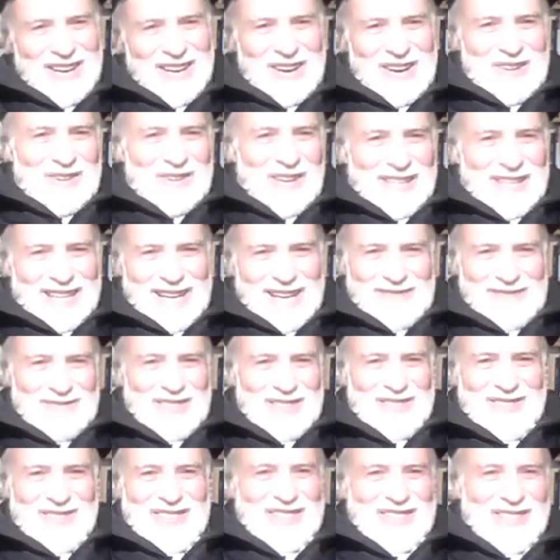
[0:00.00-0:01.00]
what
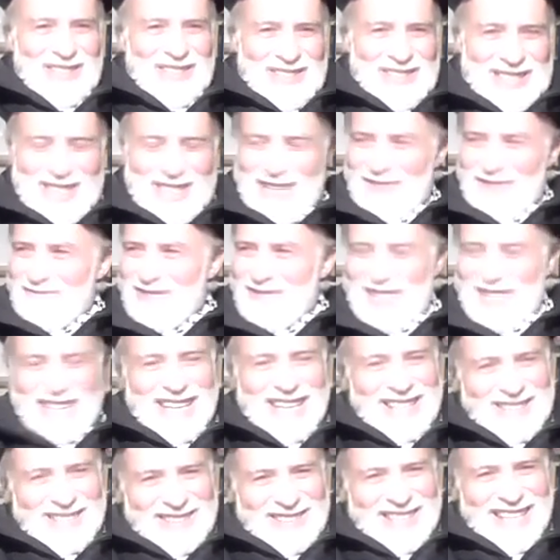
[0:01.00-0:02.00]
happens with your ship, you
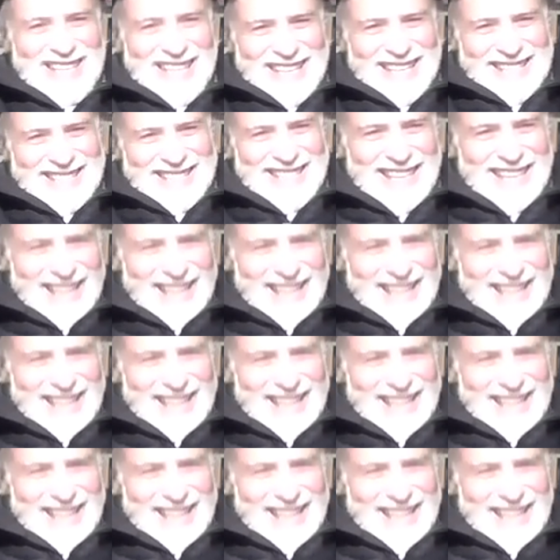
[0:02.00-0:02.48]
get to the edge.